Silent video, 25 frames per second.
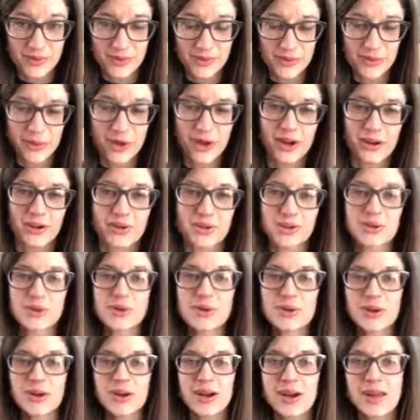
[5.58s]
to our
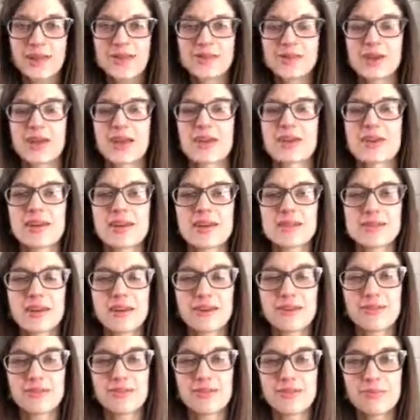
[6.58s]
store, and so I thought I'd
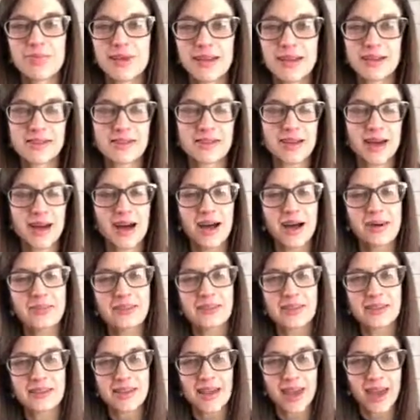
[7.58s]
take a few minutes
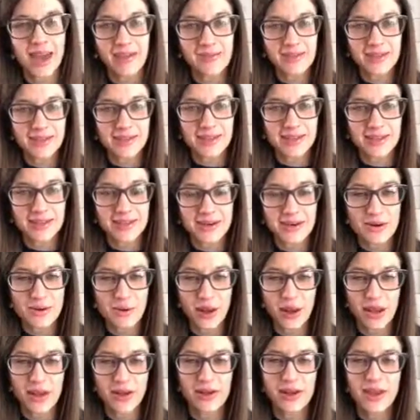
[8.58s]
since I haven't done it in a
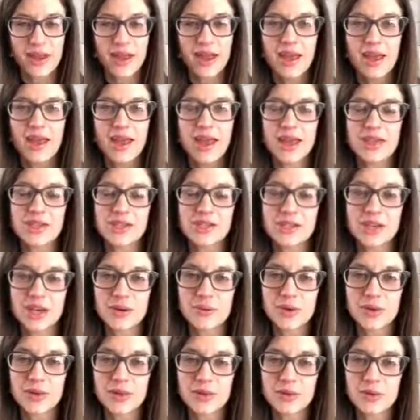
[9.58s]
while and share
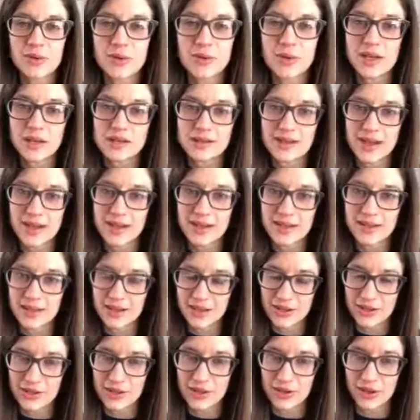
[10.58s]
with you what exactly
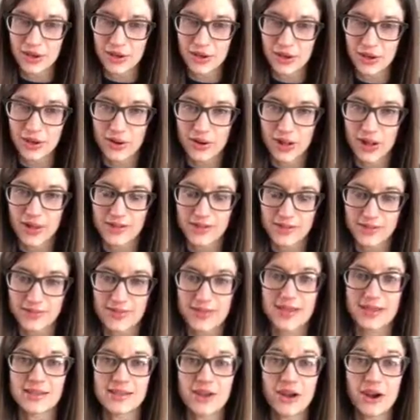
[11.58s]
the QR code
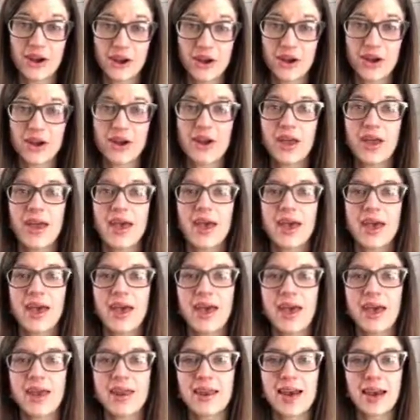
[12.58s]
activities are
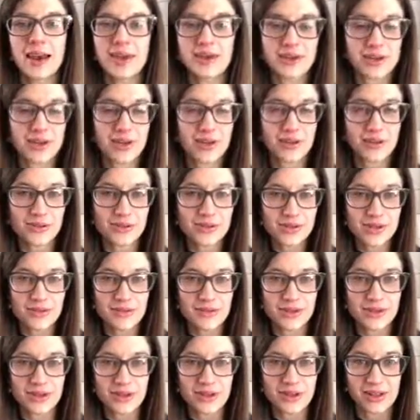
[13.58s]
and how you can use them
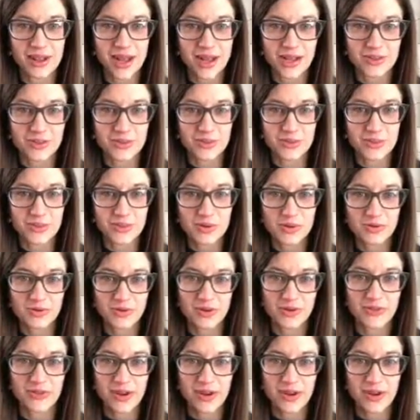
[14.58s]
in your classroom to review